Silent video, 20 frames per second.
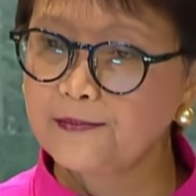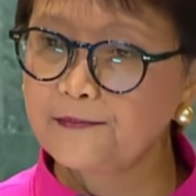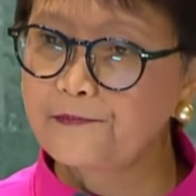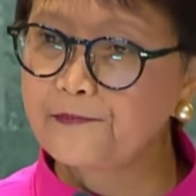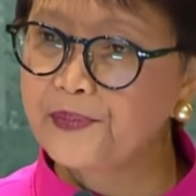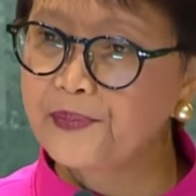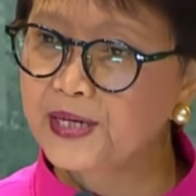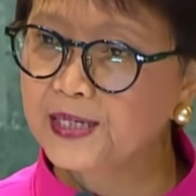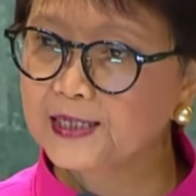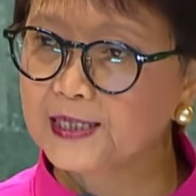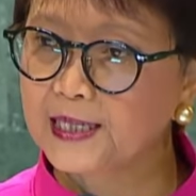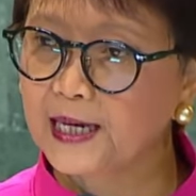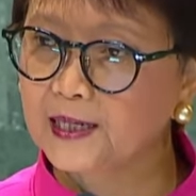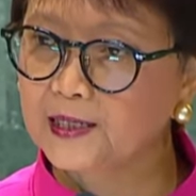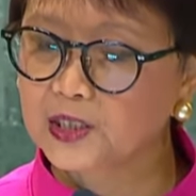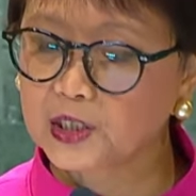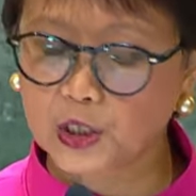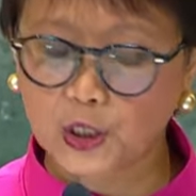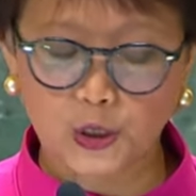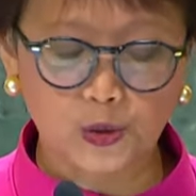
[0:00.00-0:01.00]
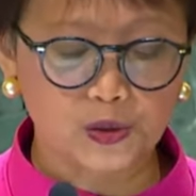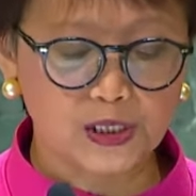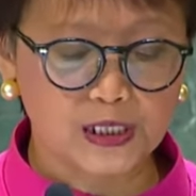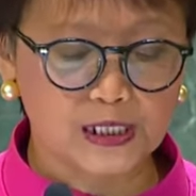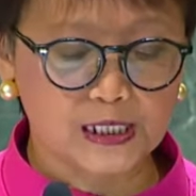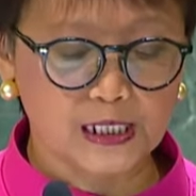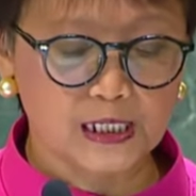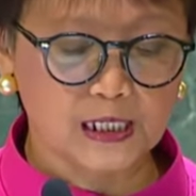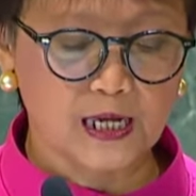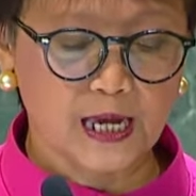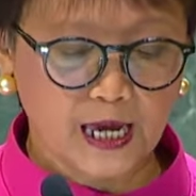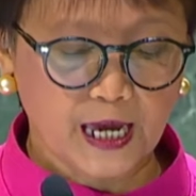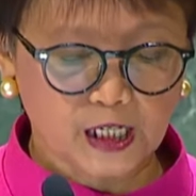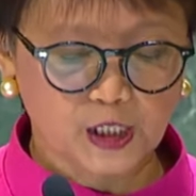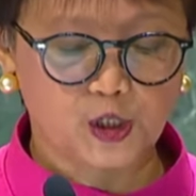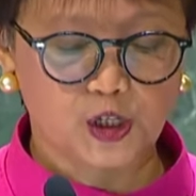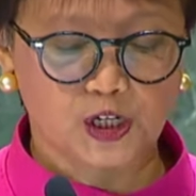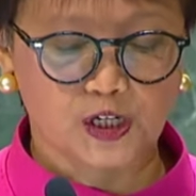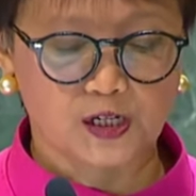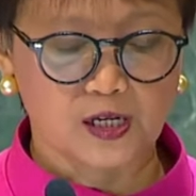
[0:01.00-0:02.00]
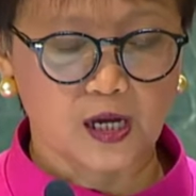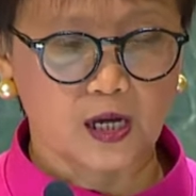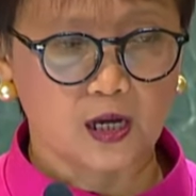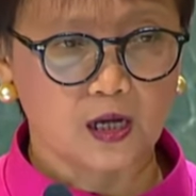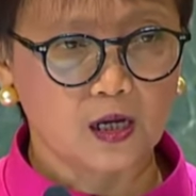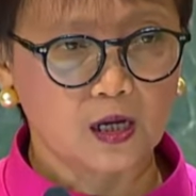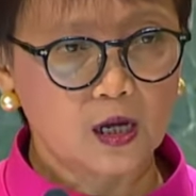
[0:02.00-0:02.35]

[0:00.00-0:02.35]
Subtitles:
Peace and Security agenda,